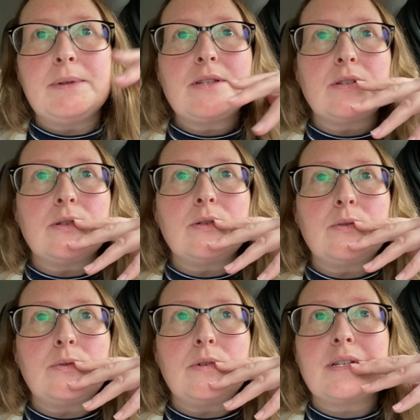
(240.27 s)

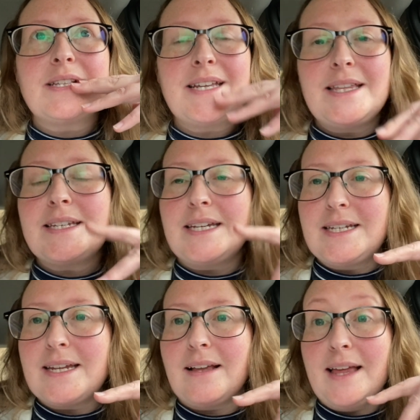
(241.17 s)
to see the
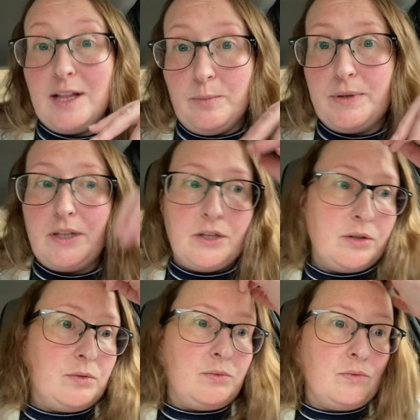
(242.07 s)
detail helping
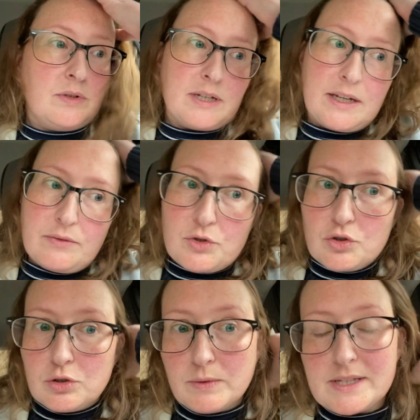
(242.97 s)
you kind of
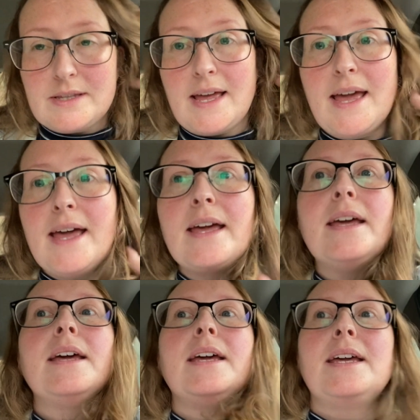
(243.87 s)
draw what's there
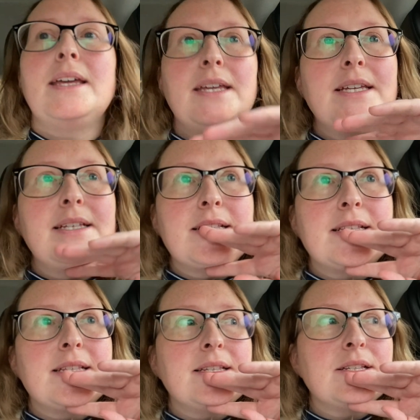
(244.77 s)

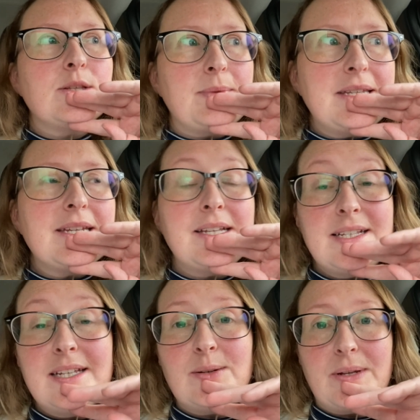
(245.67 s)
is something to
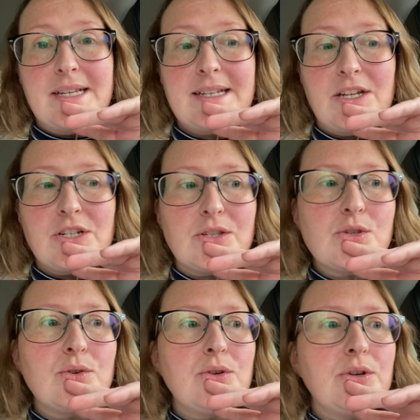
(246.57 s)
consider when you're sketching.
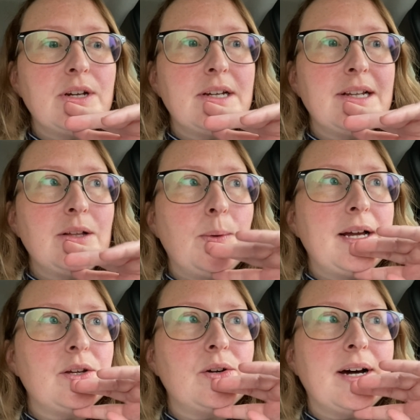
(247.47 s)
So a little
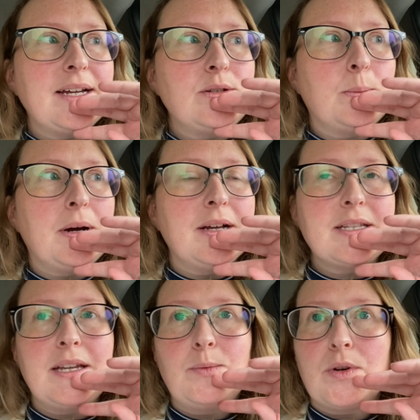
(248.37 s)
while ago I took
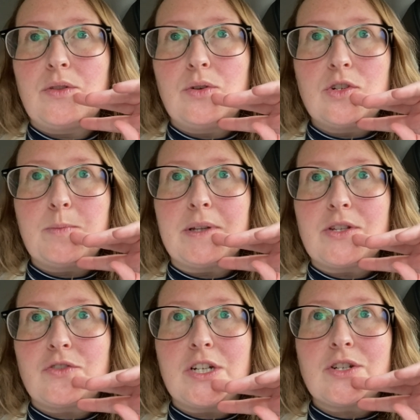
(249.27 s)
part in one of the Good Ship
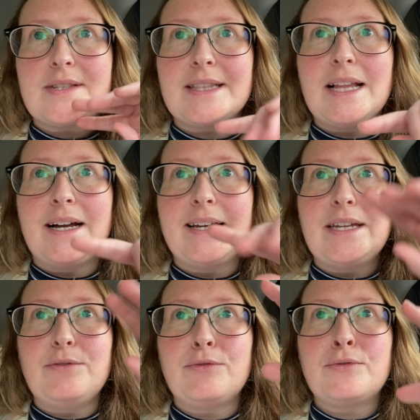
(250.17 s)
Illustrations
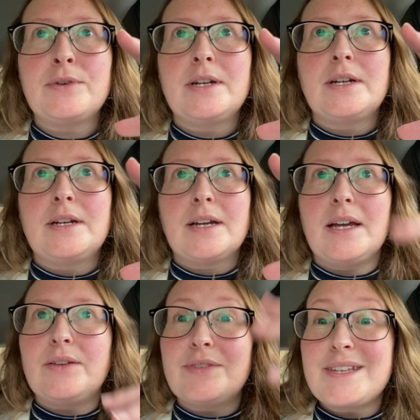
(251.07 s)
live
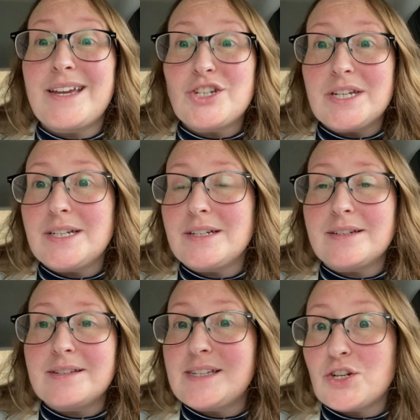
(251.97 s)
kind of
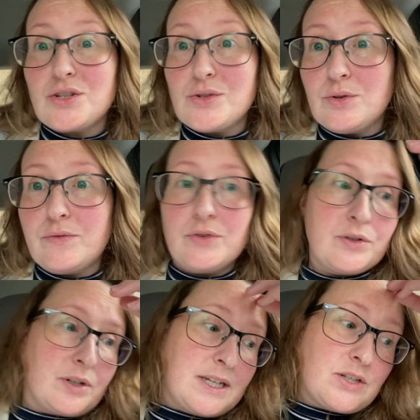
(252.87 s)
sketching sessions over
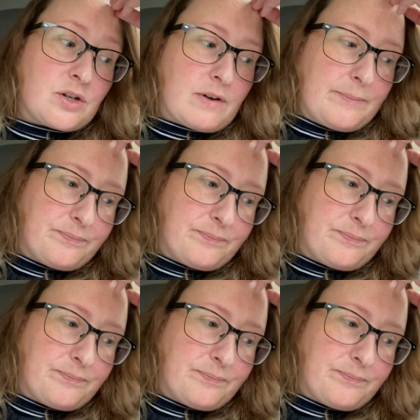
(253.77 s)
on Instagram,